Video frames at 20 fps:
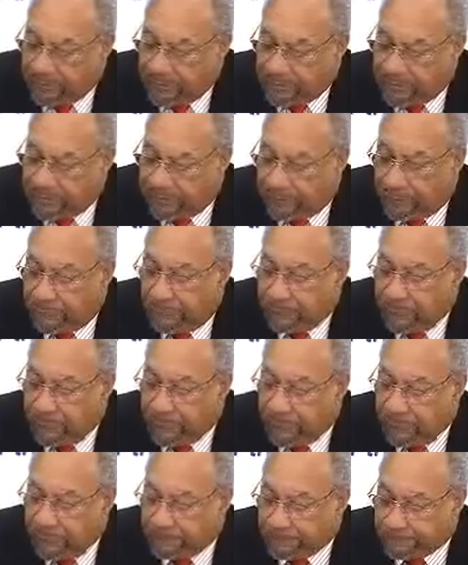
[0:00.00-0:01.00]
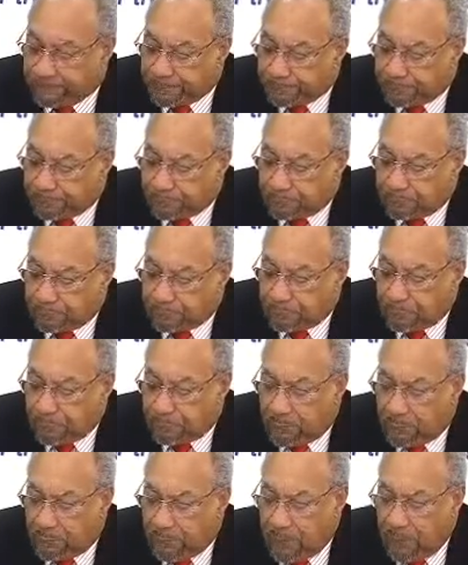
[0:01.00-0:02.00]
such funding.
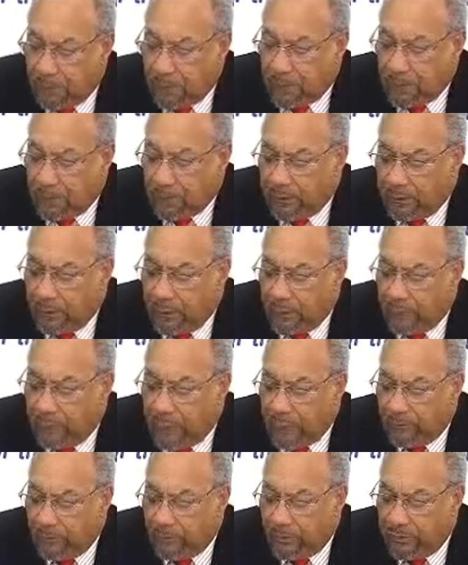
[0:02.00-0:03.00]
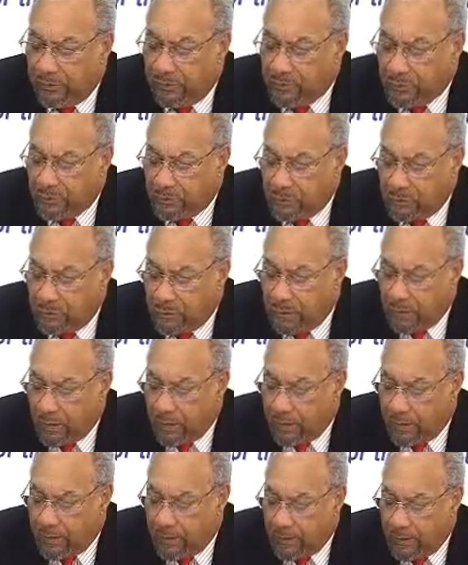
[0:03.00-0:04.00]
The MoU
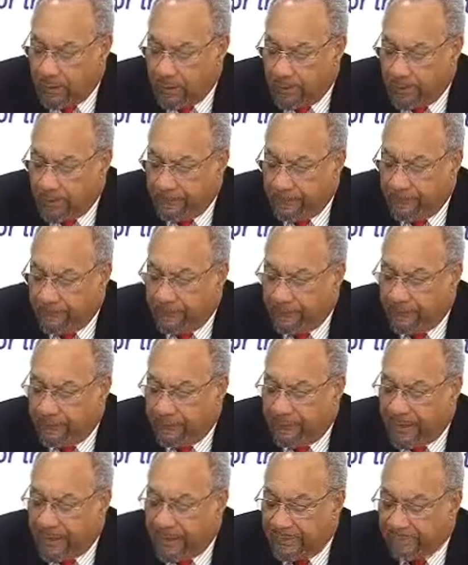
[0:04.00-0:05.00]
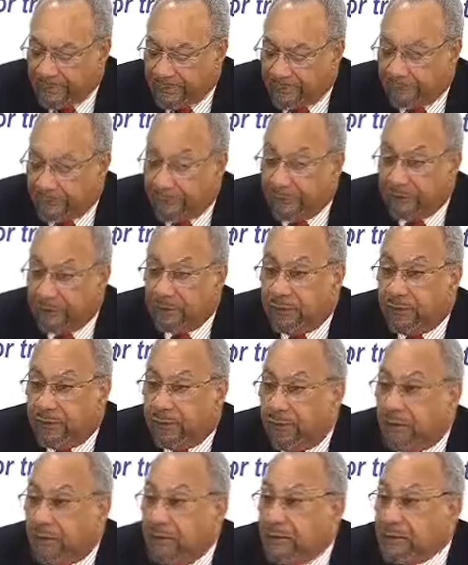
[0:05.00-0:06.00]
provides for
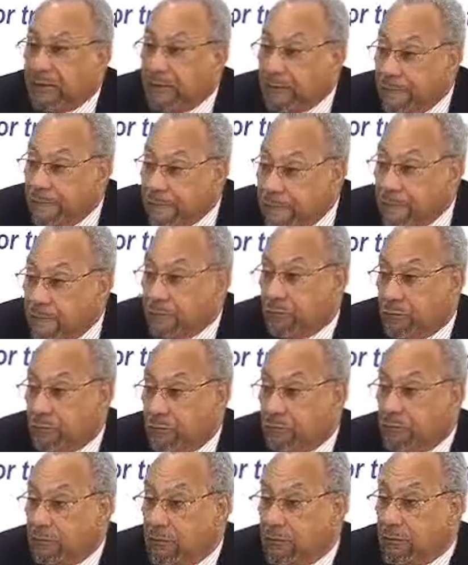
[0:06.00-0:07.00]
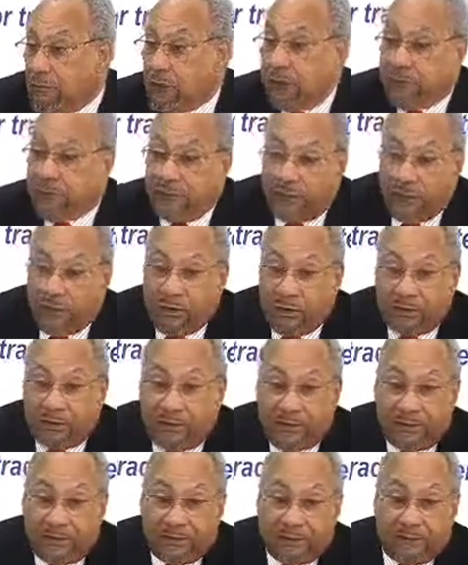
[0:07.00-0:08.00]
a review of the
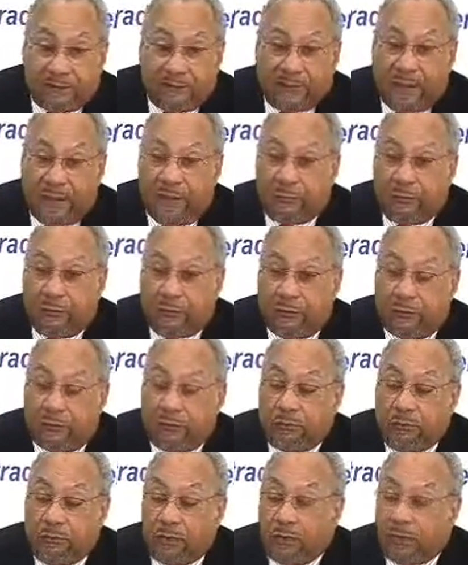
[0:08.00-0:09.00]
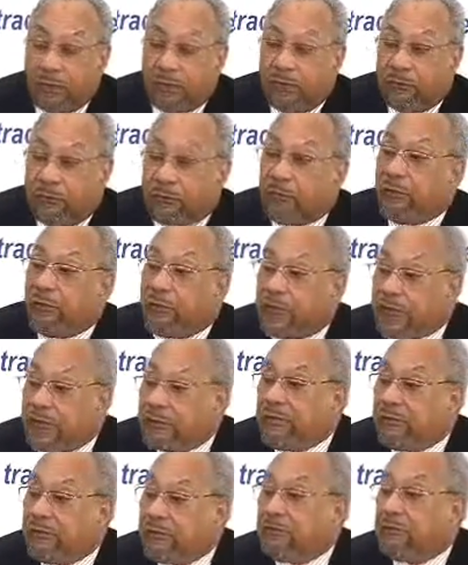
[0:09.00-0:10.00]
content of the MoU so
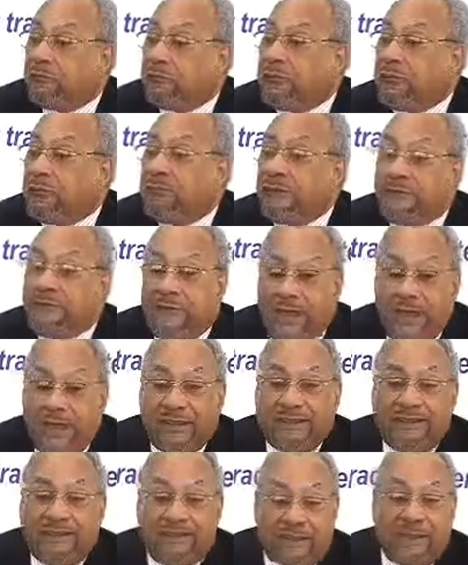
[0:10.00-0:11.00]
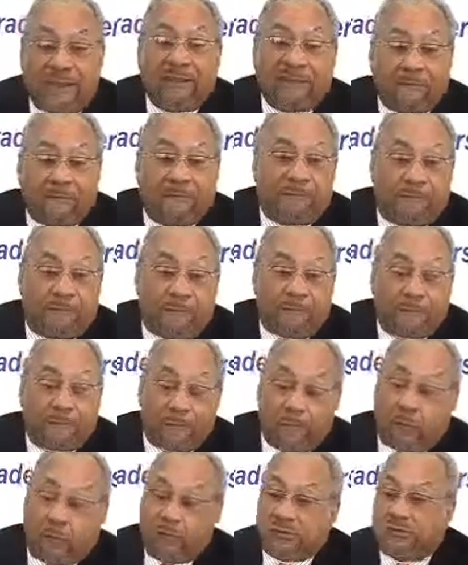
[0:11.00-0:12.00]
that it could be revised if
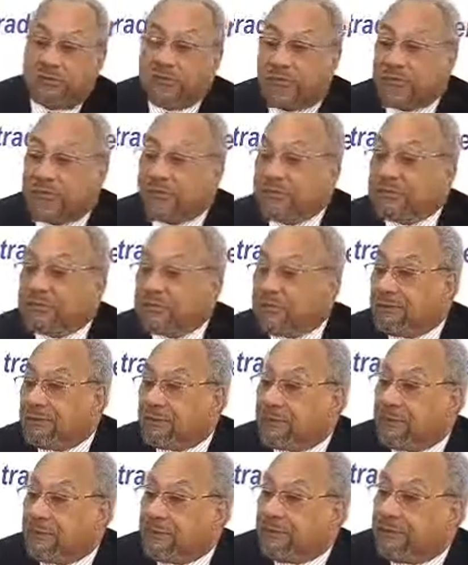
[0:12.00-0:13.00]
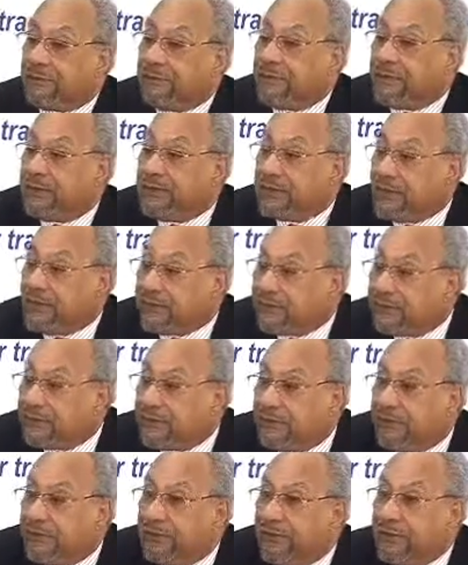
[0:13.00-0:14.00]
both sides see it
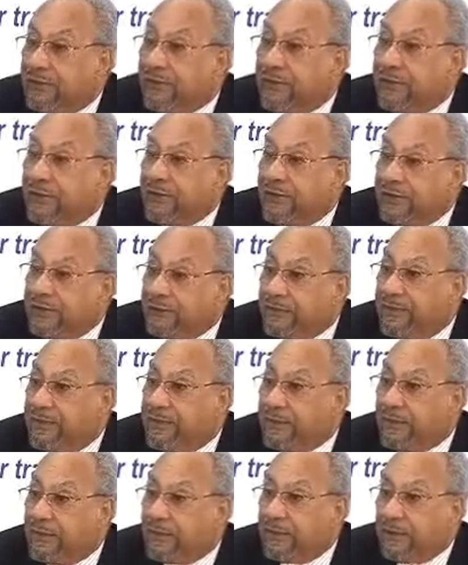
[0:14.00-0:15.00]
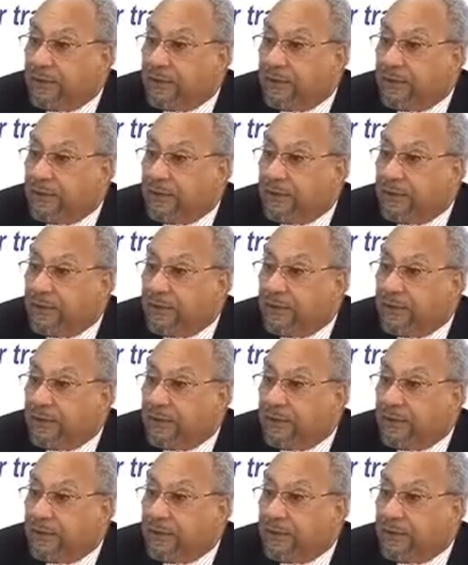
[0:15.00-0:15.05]
necessary to revise it